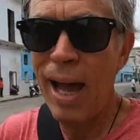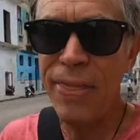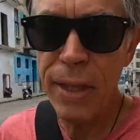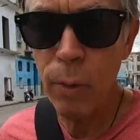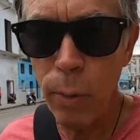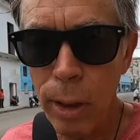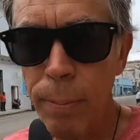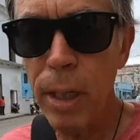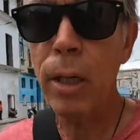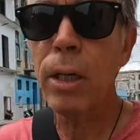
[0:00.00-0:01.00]
I think what
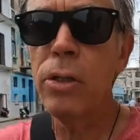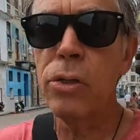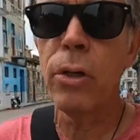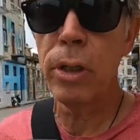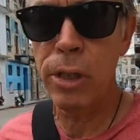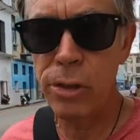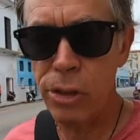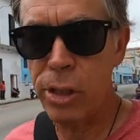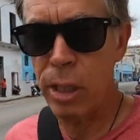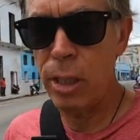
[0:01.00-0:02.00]
Americans don't
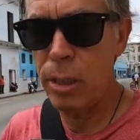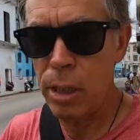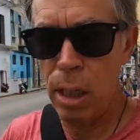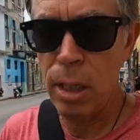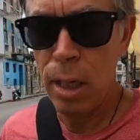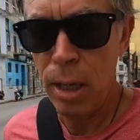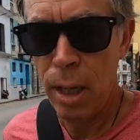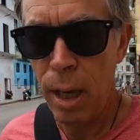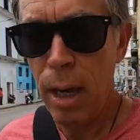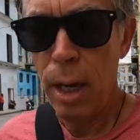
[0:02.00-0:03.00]
understand
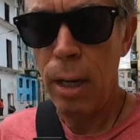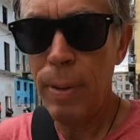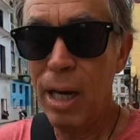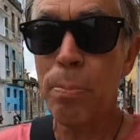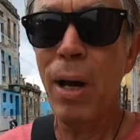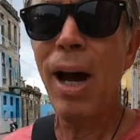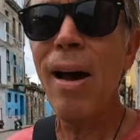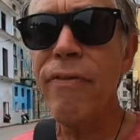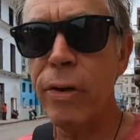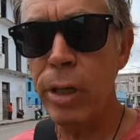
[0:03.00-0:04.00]
about
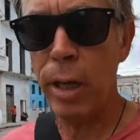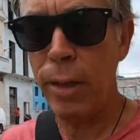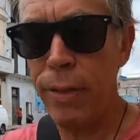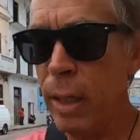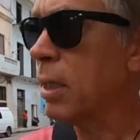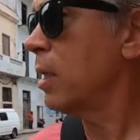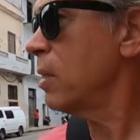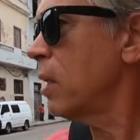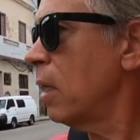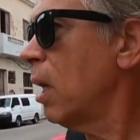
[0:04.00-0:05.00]
poverty, I think,
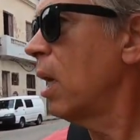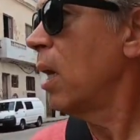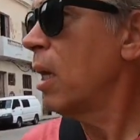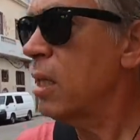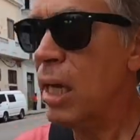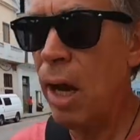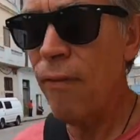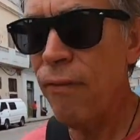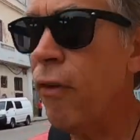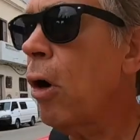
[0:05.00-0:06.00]
is
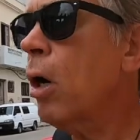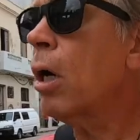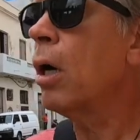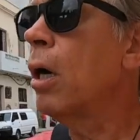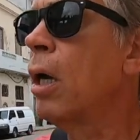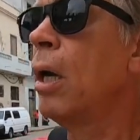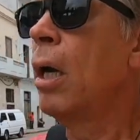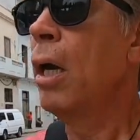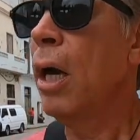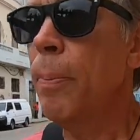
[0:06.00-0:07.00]
how far
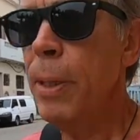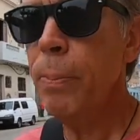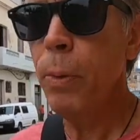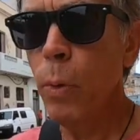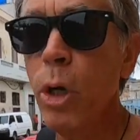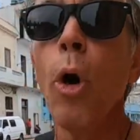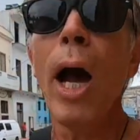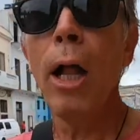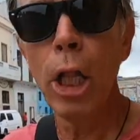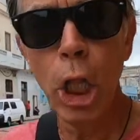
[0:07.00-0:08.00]
a people will go,
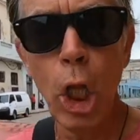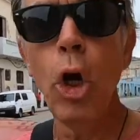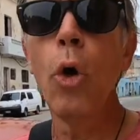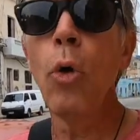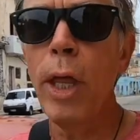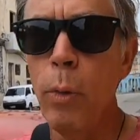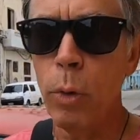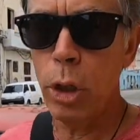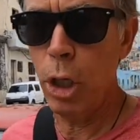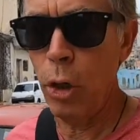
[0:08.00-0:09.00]
how low they
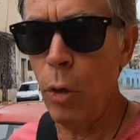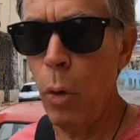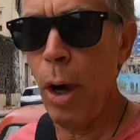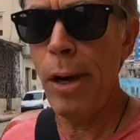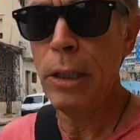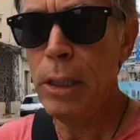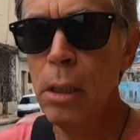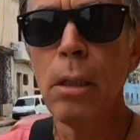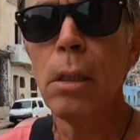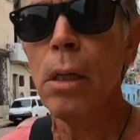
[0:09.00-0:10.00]
will go
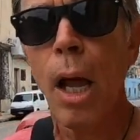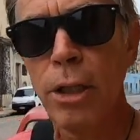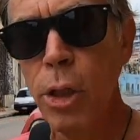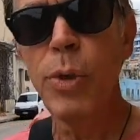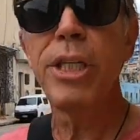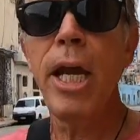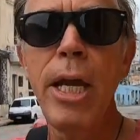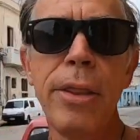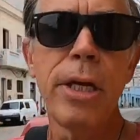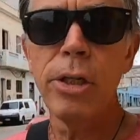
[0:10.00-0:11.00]
to
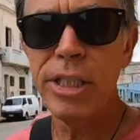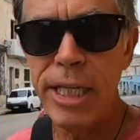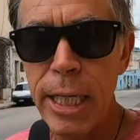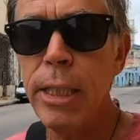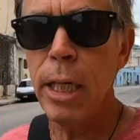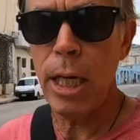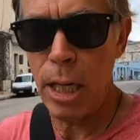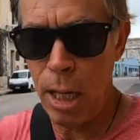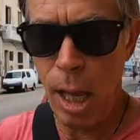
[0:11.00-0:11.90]
retain their dignity